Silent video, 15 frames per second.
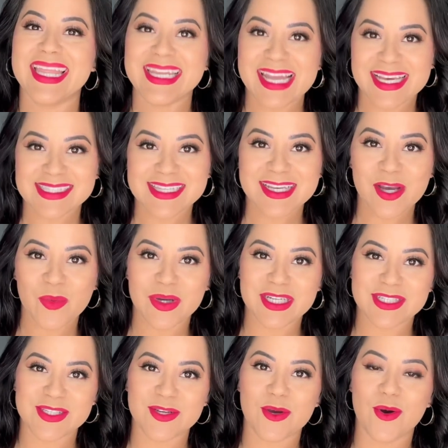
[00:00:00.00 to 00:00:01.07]
The last thing I
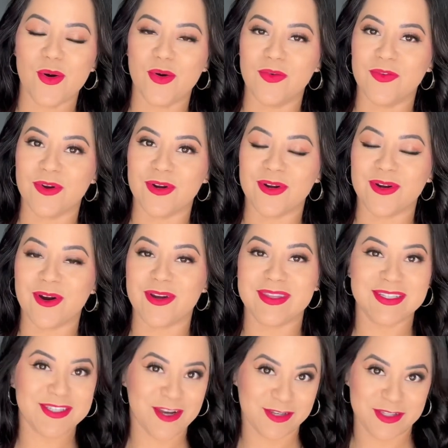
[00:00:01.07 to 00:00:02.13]
wanted to go over are
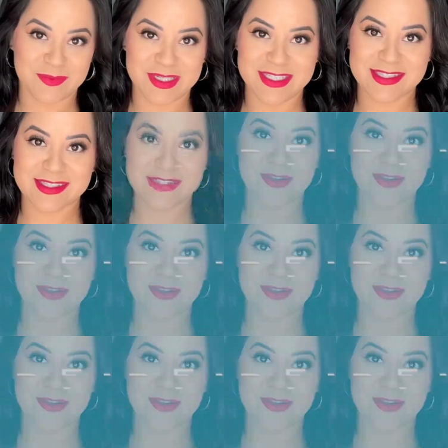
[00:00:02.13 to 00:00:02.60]
the documents.